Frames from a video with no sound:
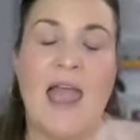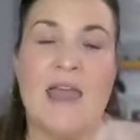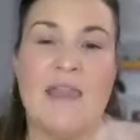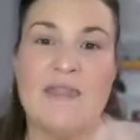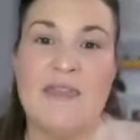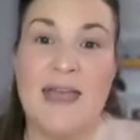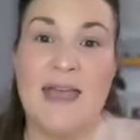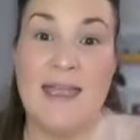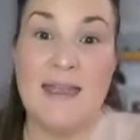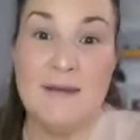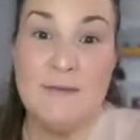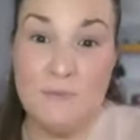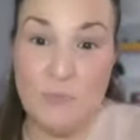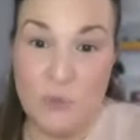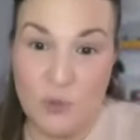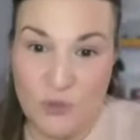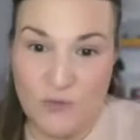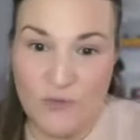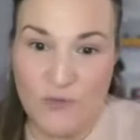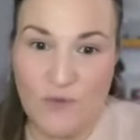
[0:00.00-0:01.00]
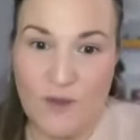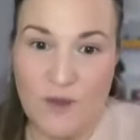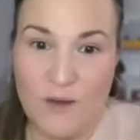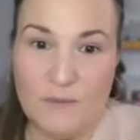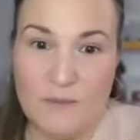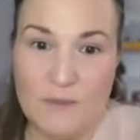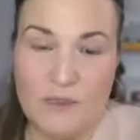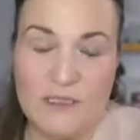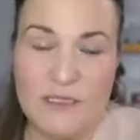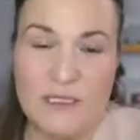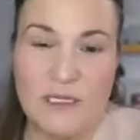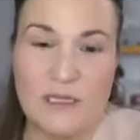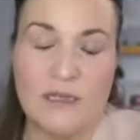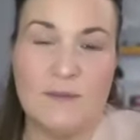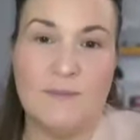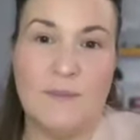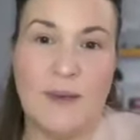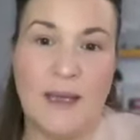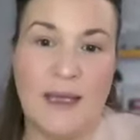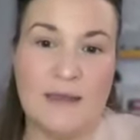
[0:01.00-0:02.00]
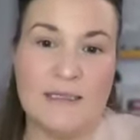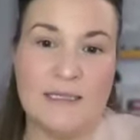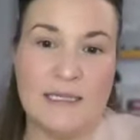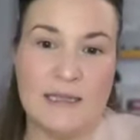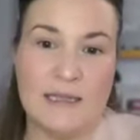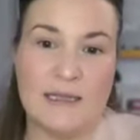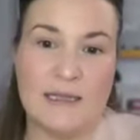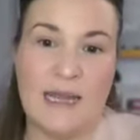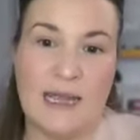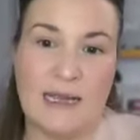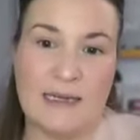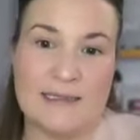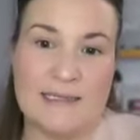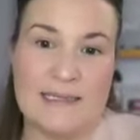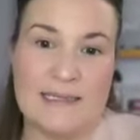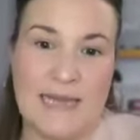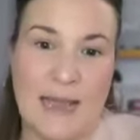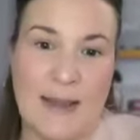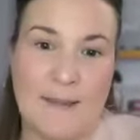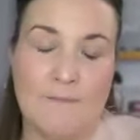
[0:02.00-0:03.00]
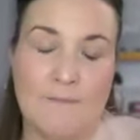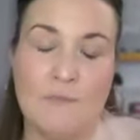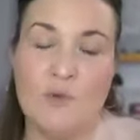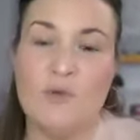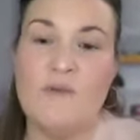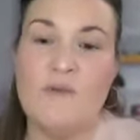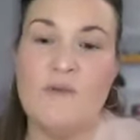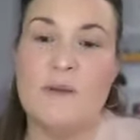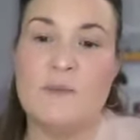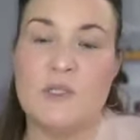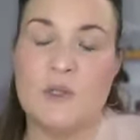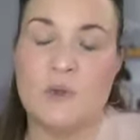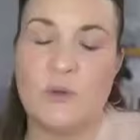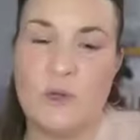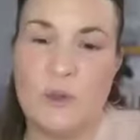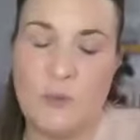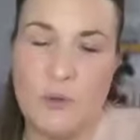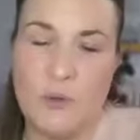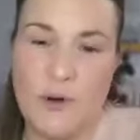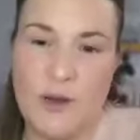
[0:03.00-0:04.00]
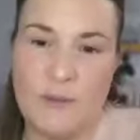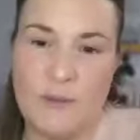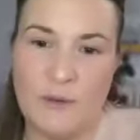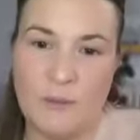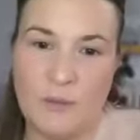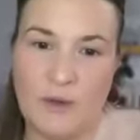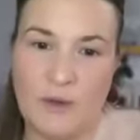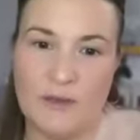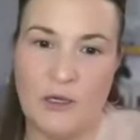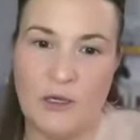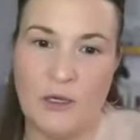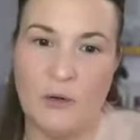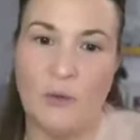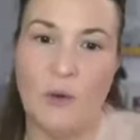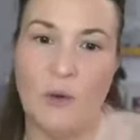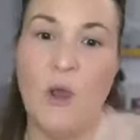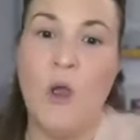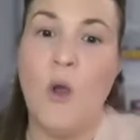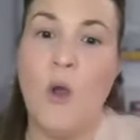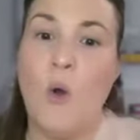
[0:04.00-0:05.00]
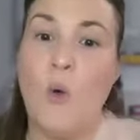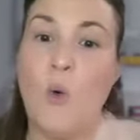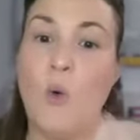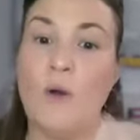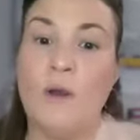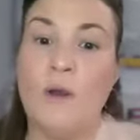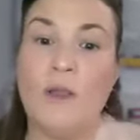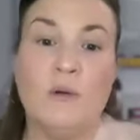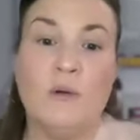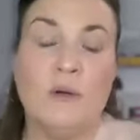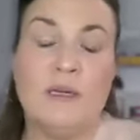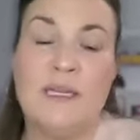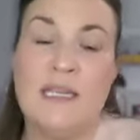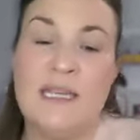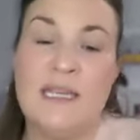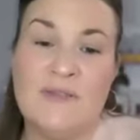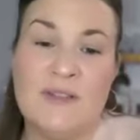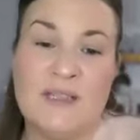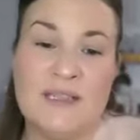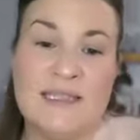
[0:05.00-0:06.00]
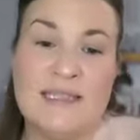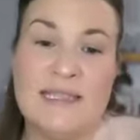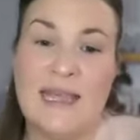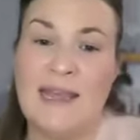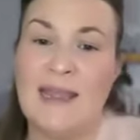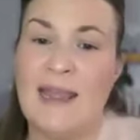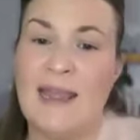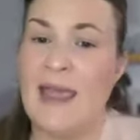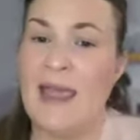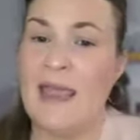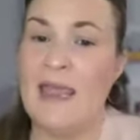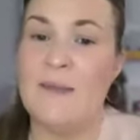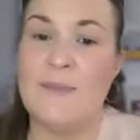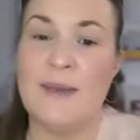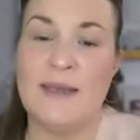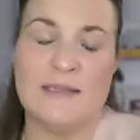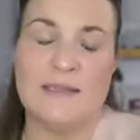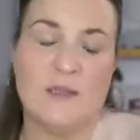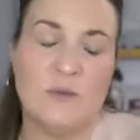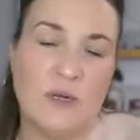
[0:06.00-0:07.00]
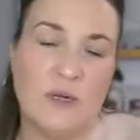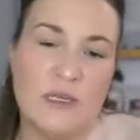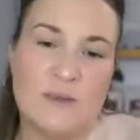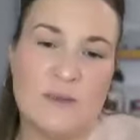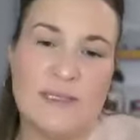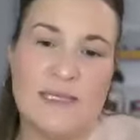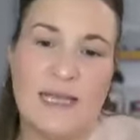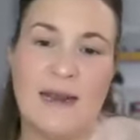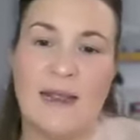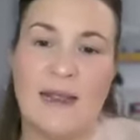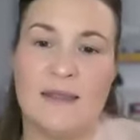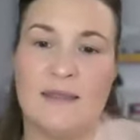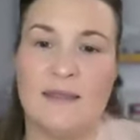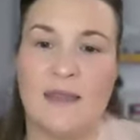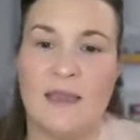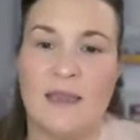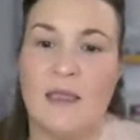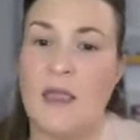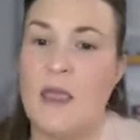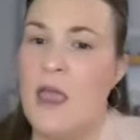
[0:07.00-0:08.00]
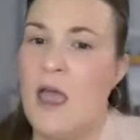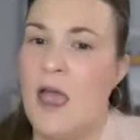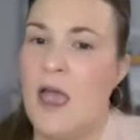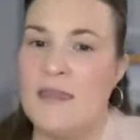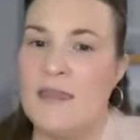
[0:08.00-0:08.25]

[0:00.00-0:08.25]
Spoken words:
and then move them to the next step. Move them to an appointment with you. Or you could even say, hey, based on what you said, I think